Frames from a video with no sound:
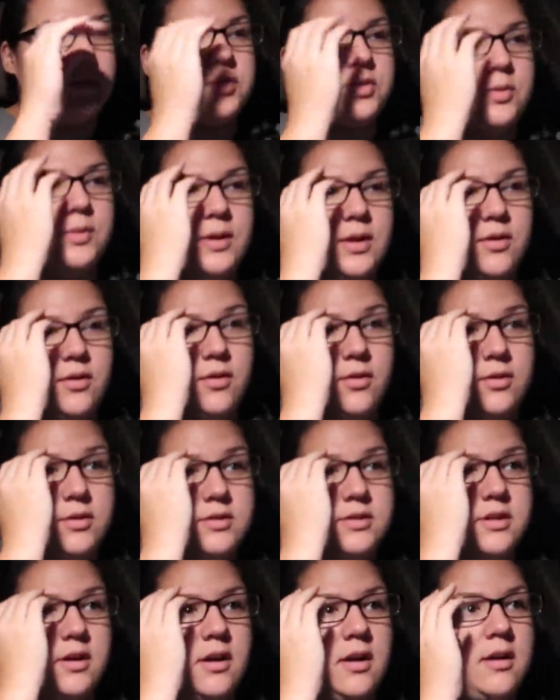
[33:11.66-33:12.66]

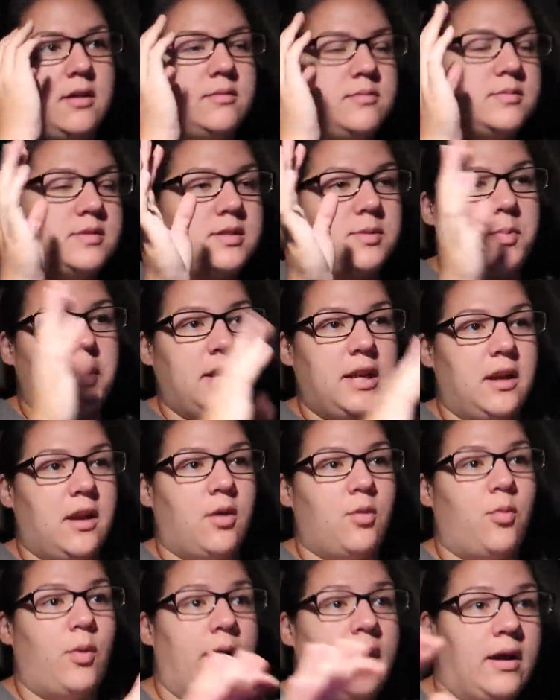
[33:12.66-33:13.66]
two-year-olds are, depending
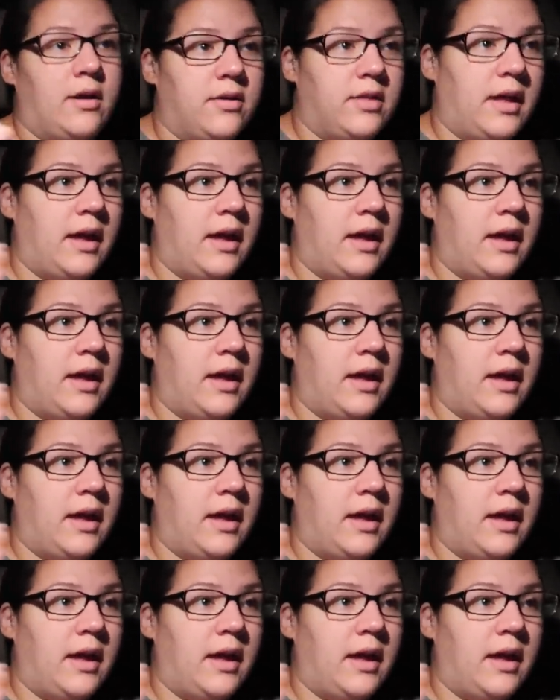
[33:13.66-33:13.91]
on where